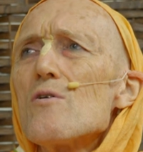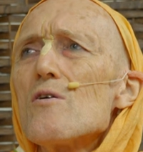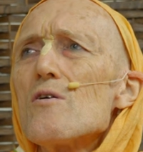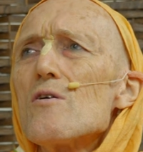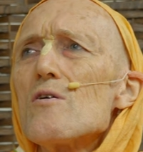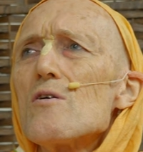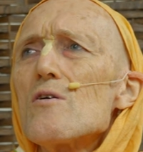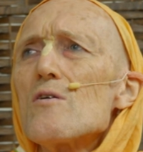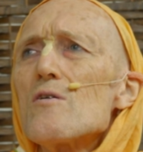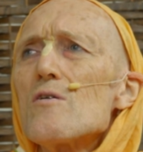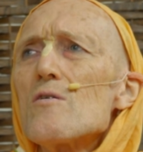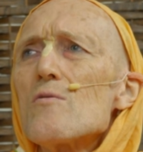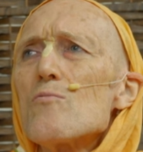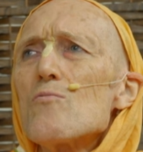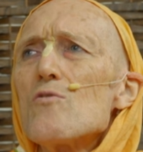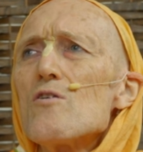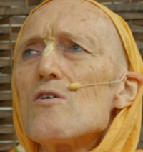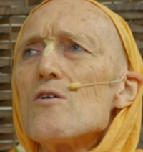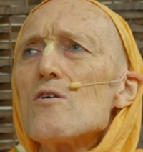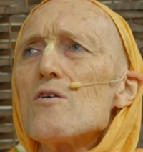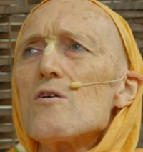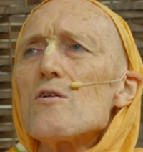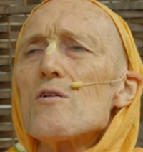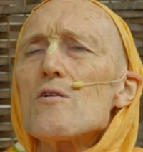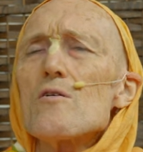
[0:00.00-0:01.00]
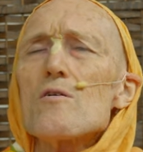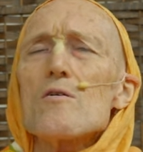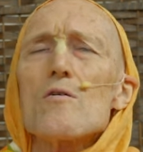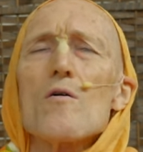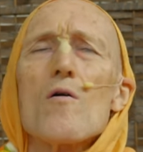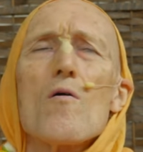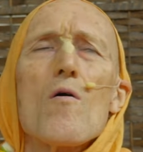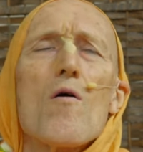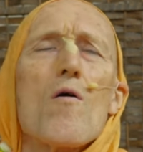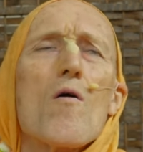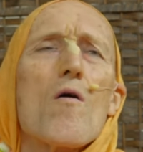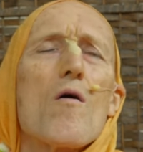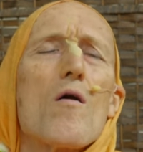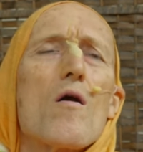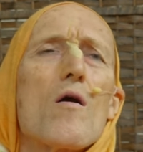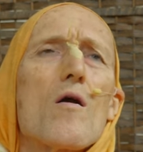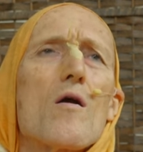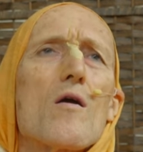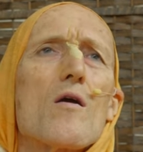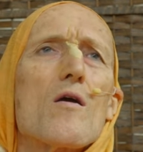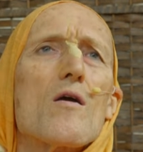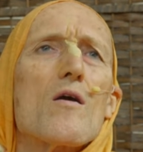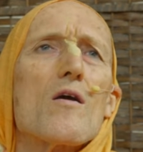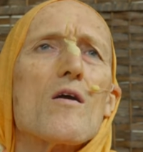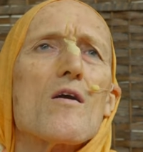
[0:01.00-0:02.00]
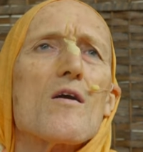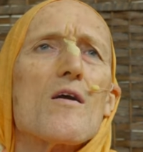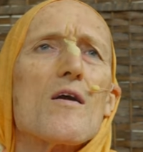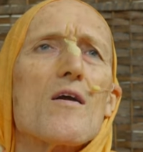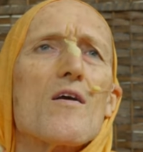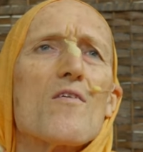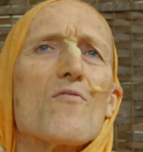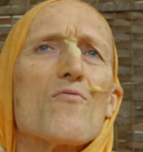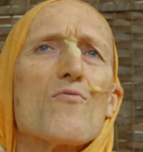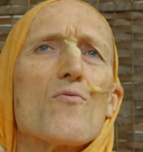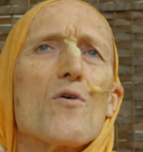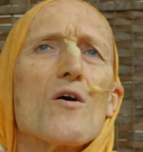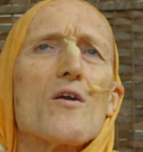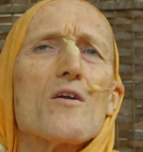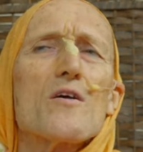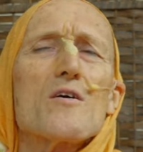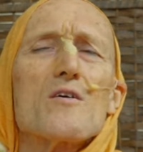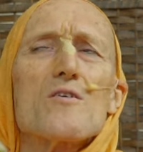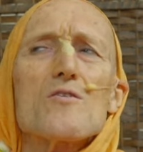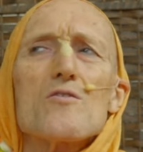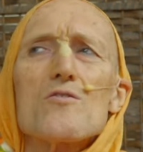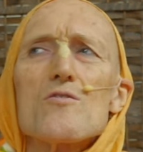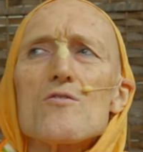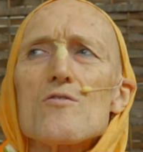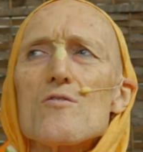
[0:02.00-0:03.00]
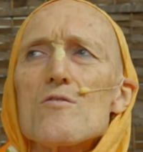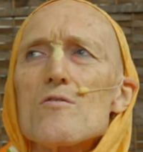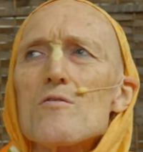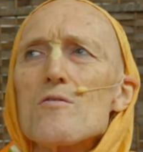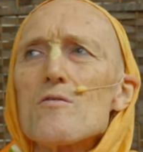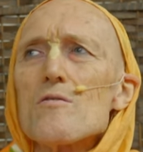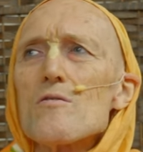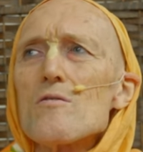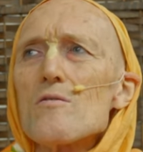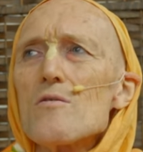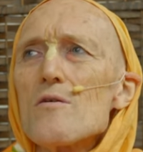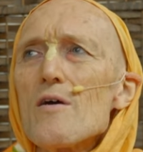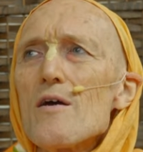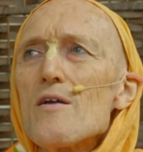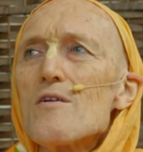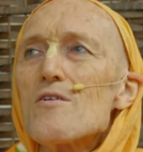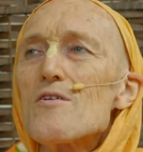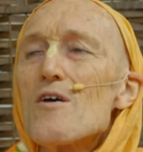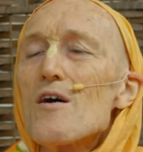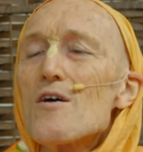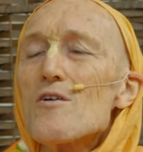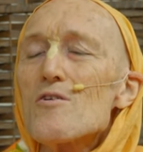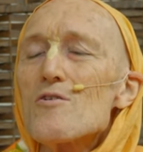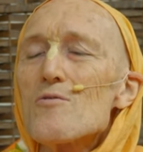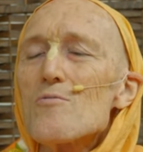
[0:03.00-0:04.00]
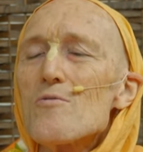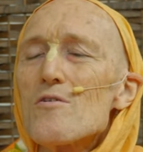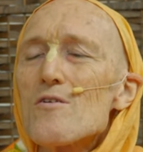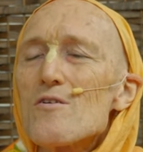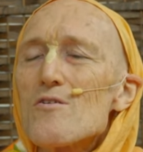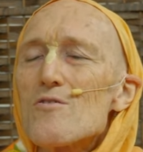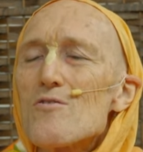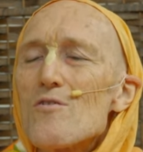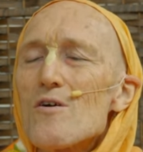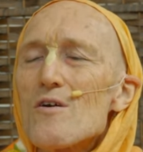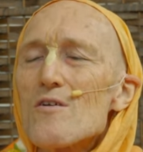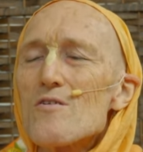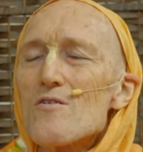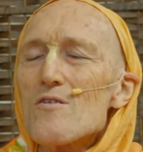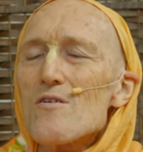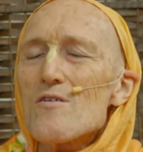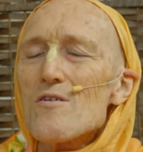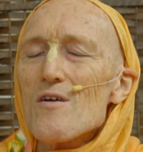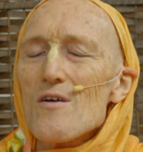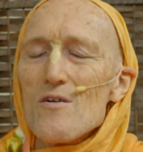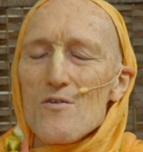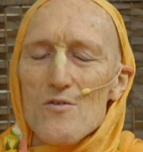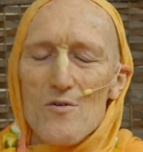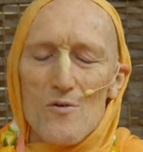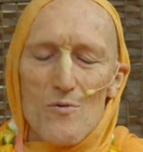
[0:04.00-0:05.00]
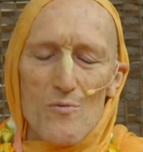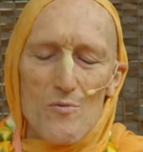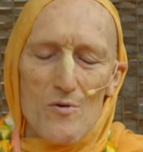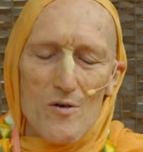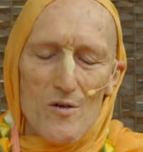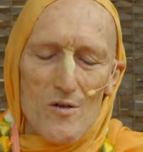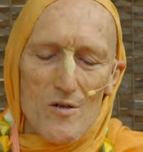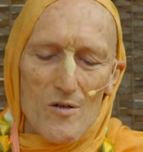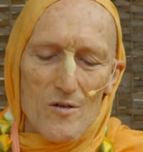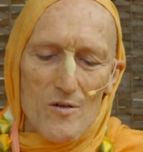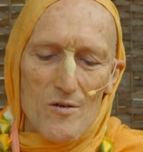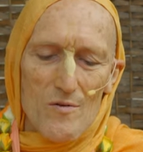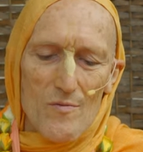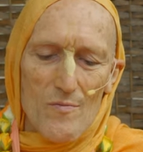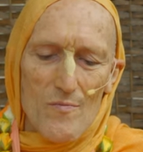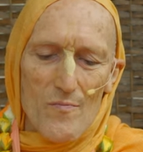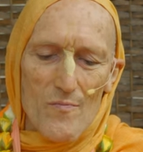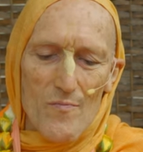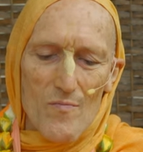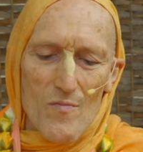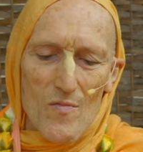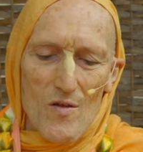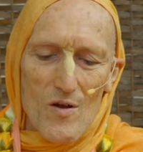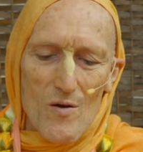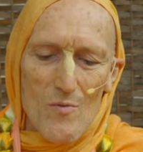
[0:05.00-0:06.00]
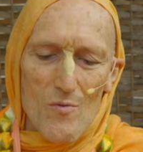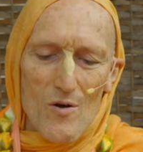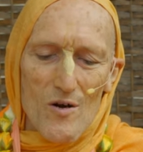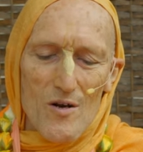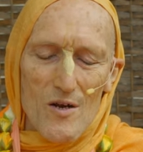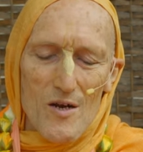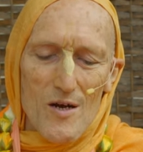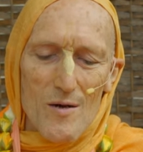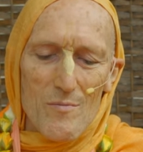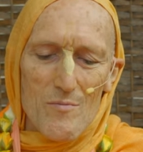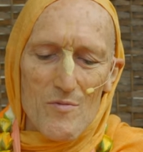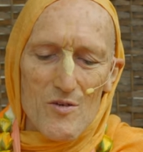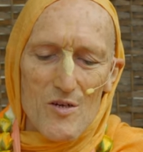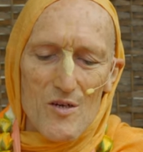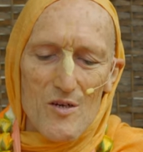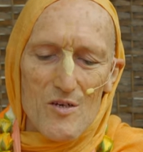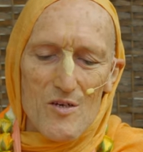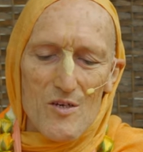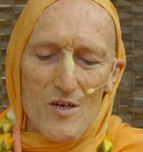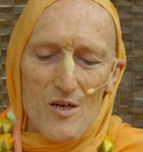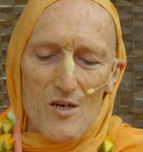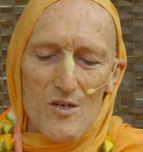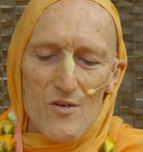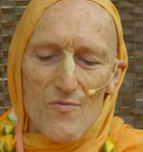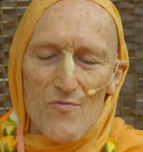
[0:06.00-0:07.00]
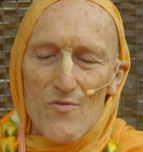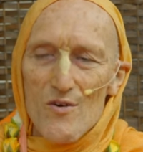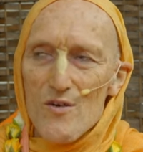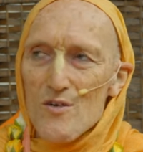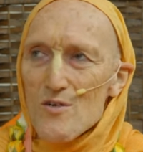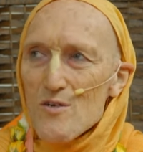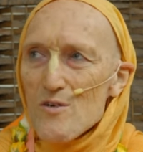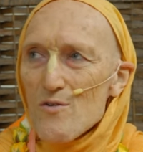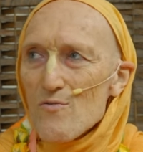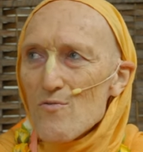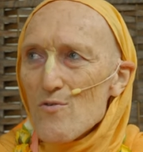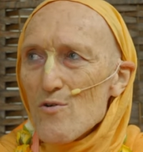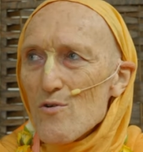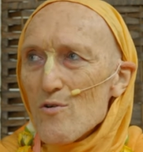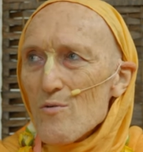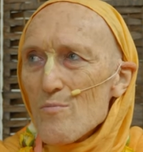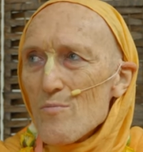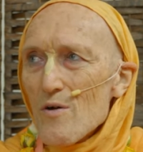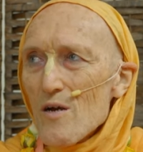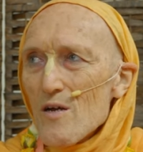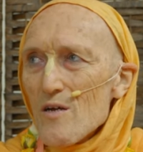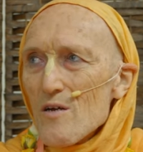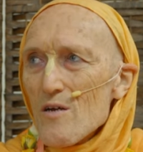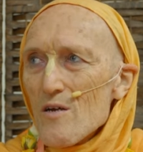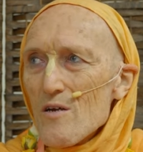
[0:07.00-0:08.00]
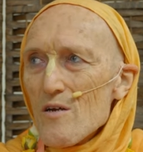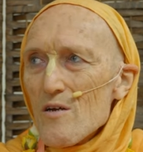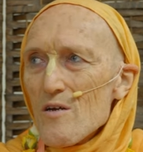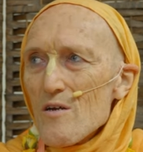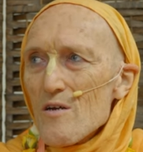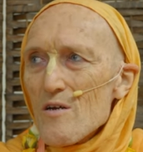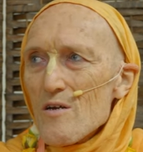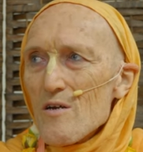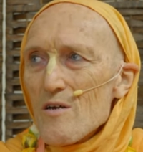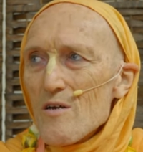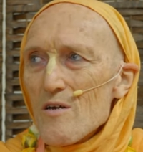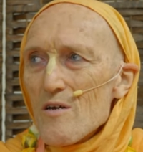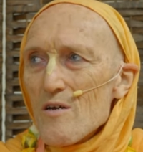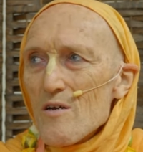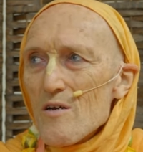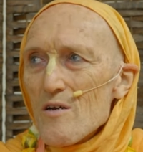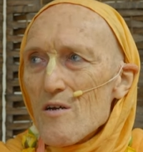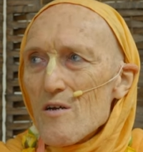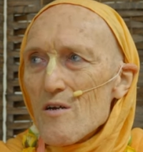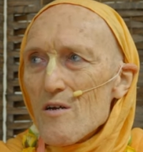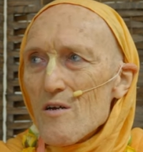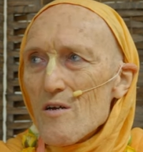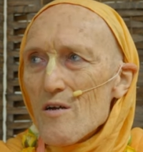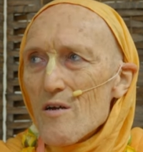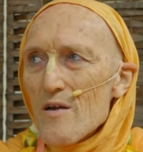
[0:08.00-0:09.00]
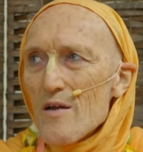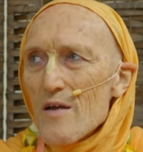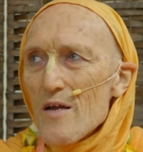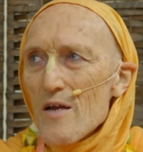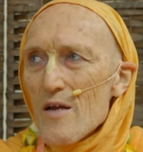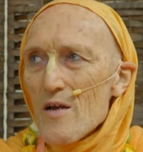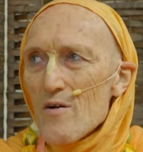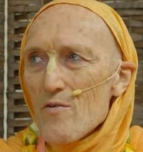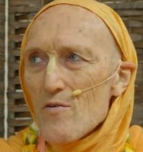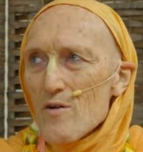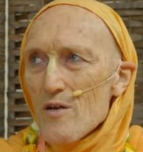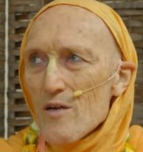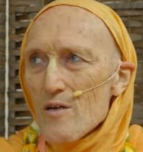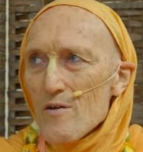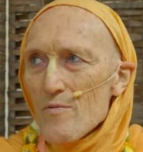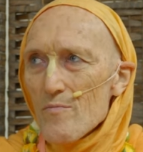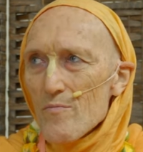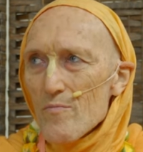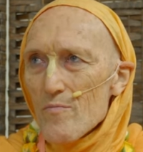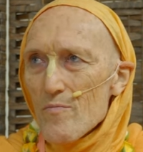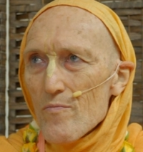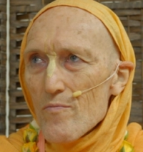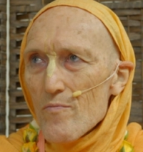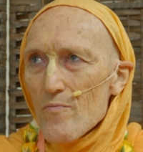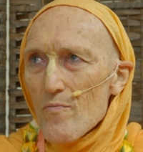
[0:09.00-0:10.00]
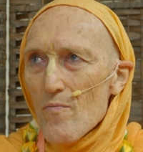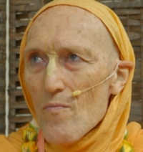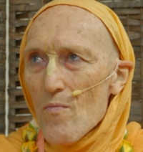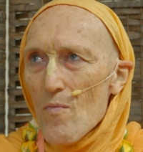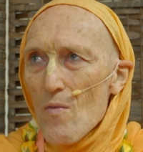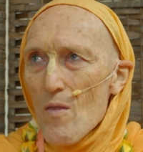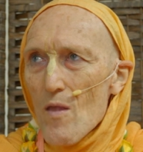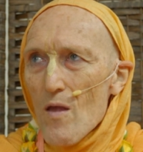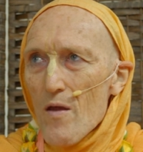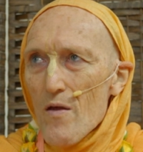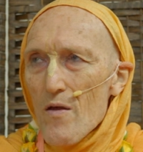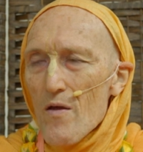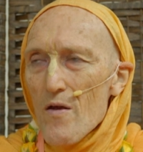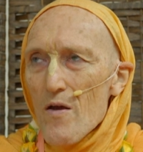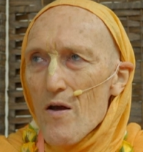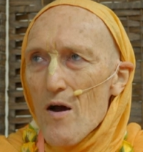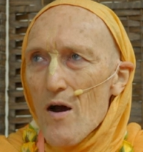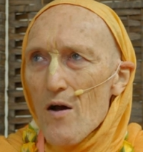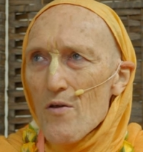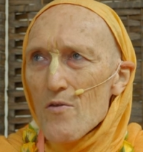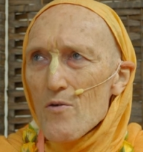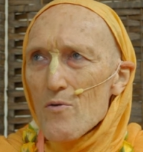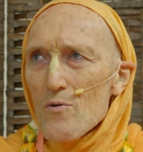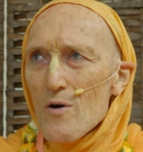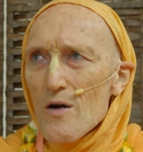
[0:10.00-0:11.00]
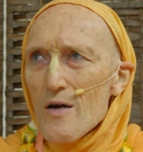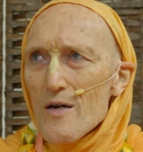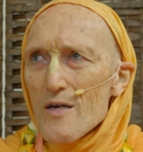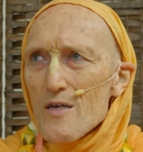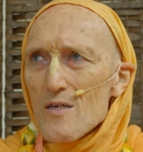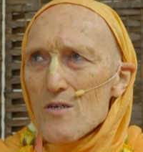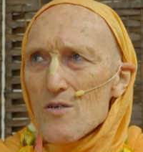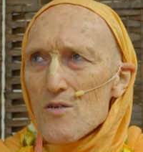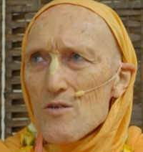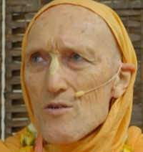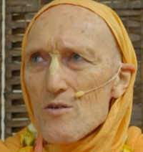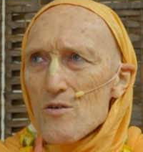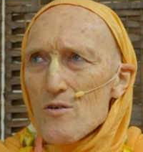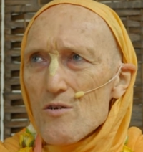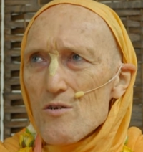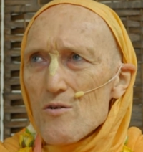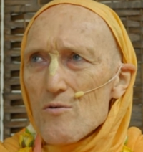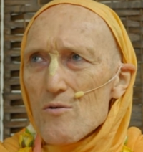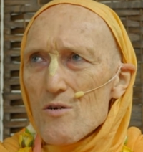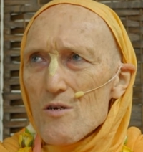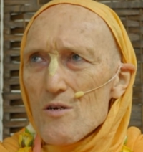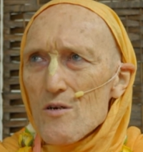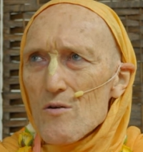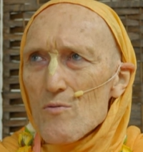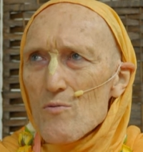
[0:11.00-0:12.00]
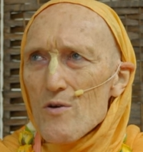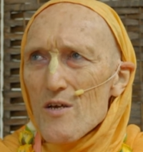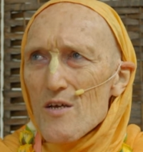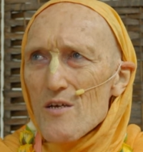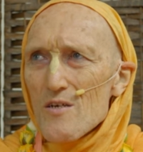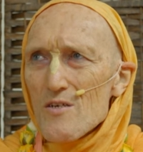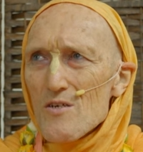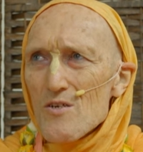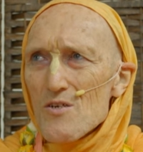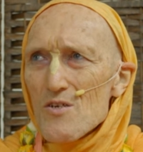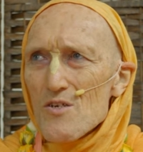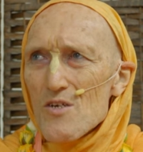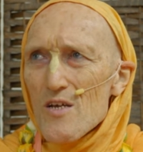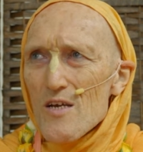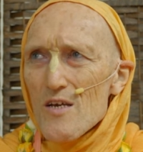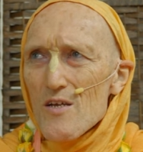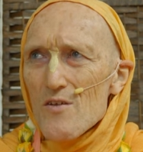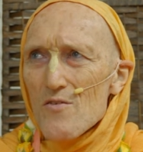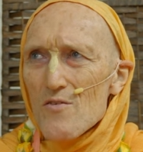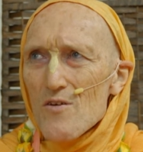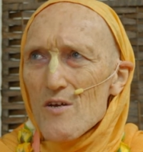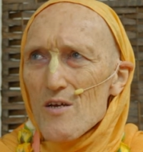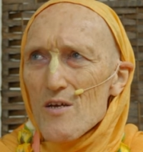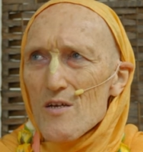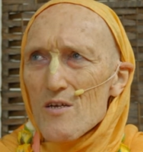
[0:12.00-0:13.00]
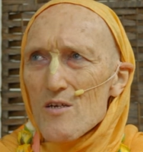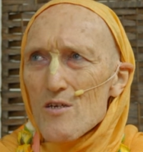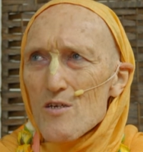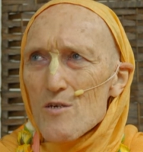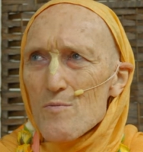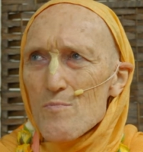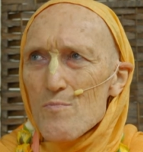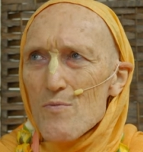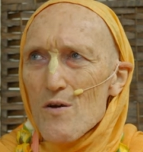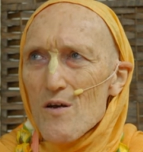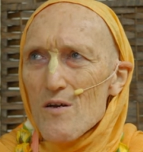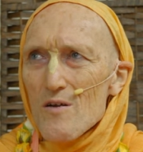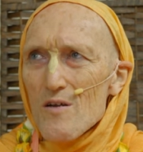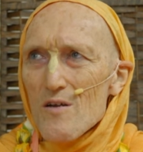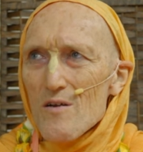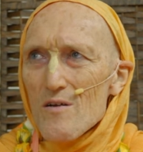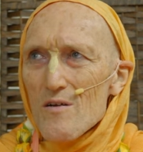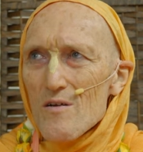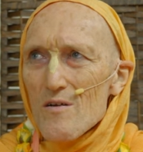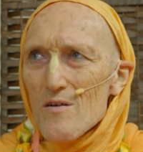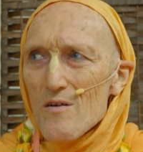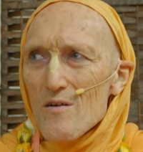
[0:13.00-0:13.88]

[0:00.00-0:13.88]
word, world if one is in touch with the transcendental world. And one comes in touch, first of all, by hearing. Otherwise, you we can see things, but